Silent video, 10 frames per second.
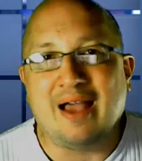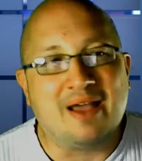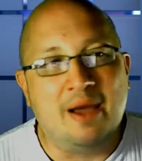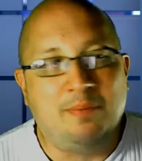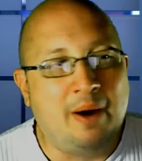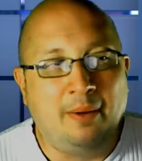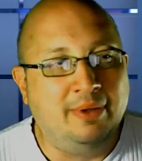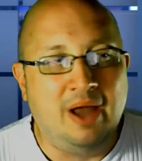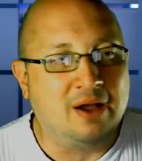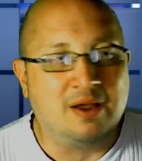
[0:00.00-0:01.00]
I'm probably
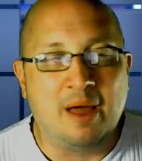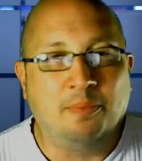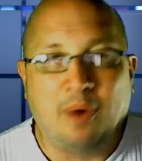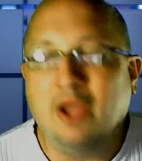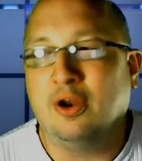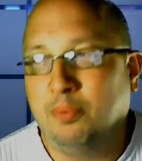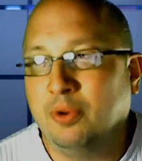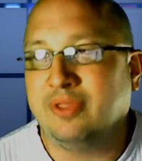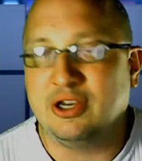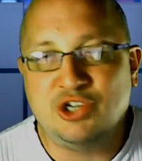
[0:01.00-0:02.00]
going to put
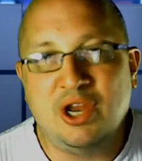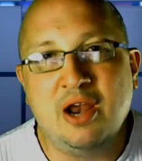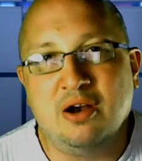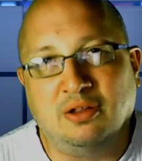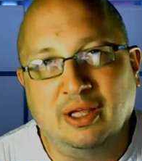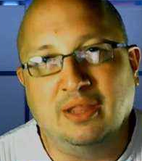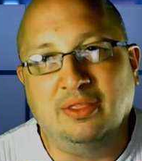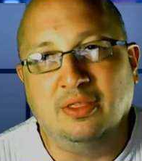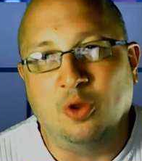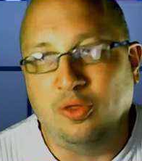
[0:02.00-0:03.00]
that channel
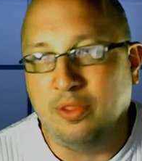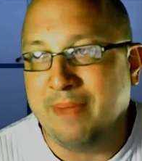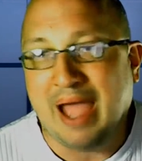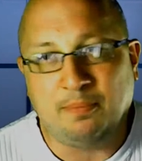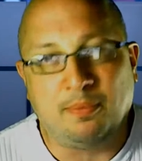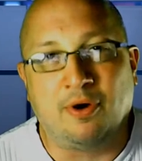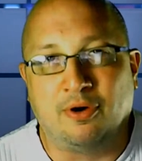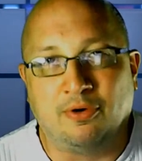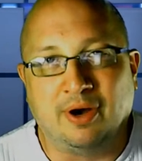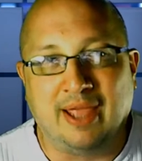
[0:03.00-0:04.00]
on the back
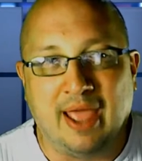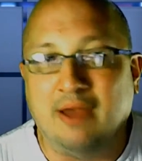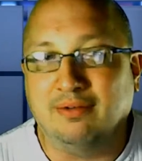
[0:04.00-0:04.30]
burner again.